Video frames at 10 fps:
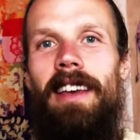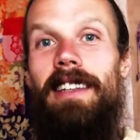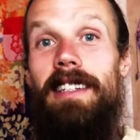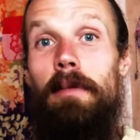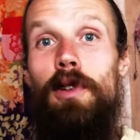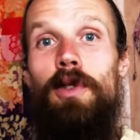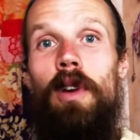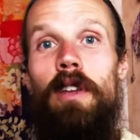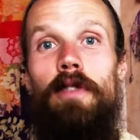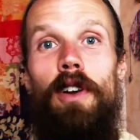December
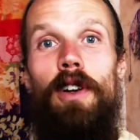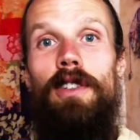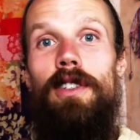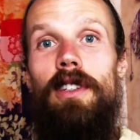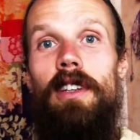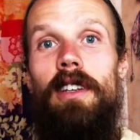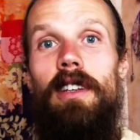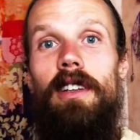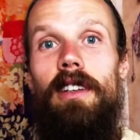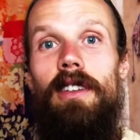21st,
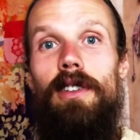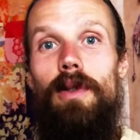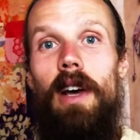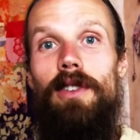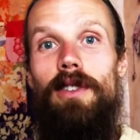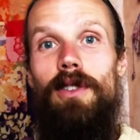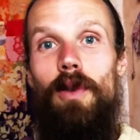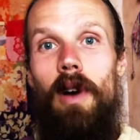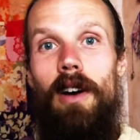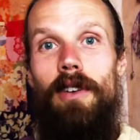
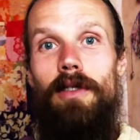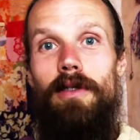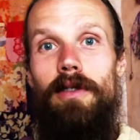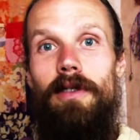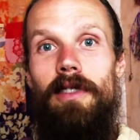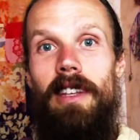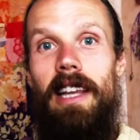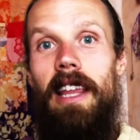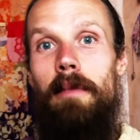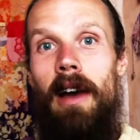2012, the
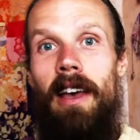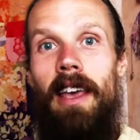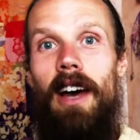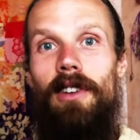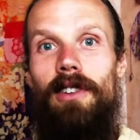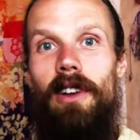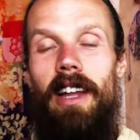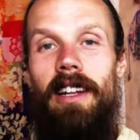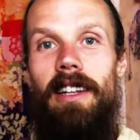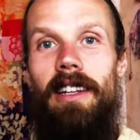day the Mayan calendar
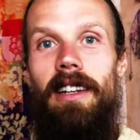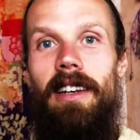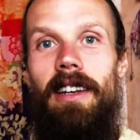ended,